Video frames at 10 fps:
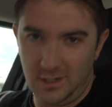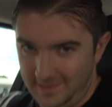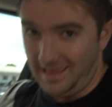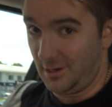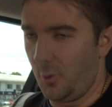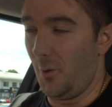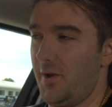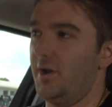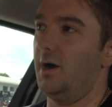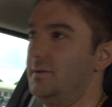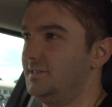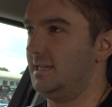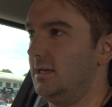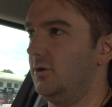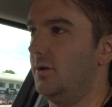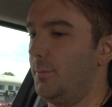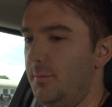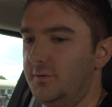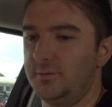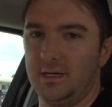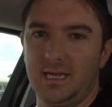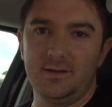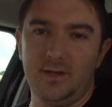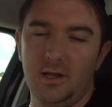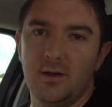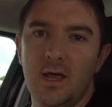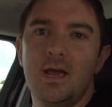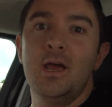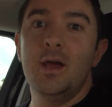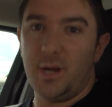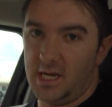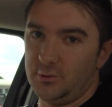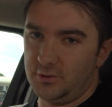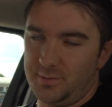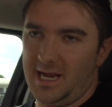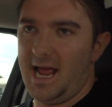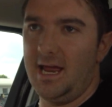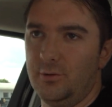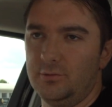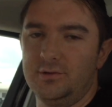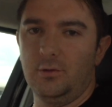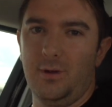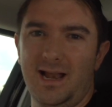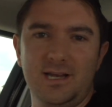get that quoted up. There's a deal on at the moment, so we're going to get it done. Pit the doors, pit the handles, and got all the